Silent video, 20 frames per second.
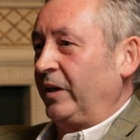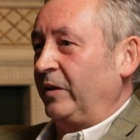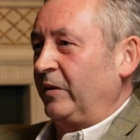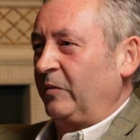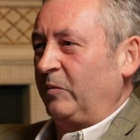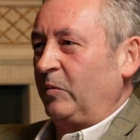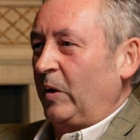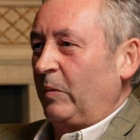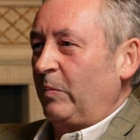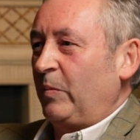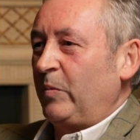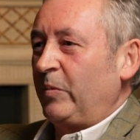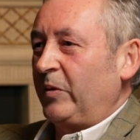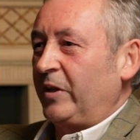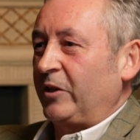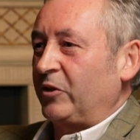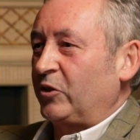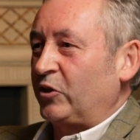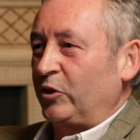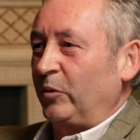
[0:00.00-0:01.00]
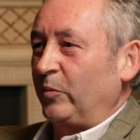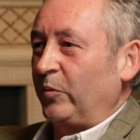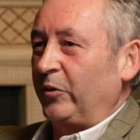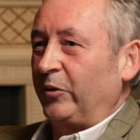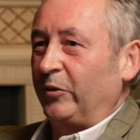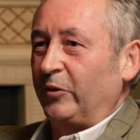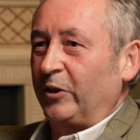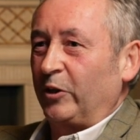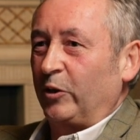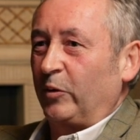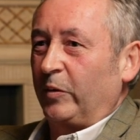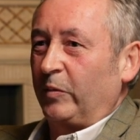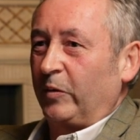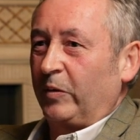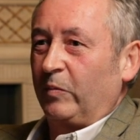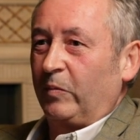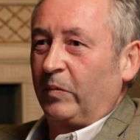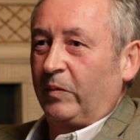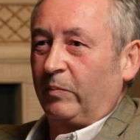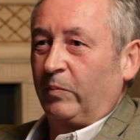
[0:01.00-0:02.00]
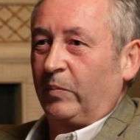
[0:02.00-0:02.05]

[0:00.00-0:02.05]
And maybe that's something you know.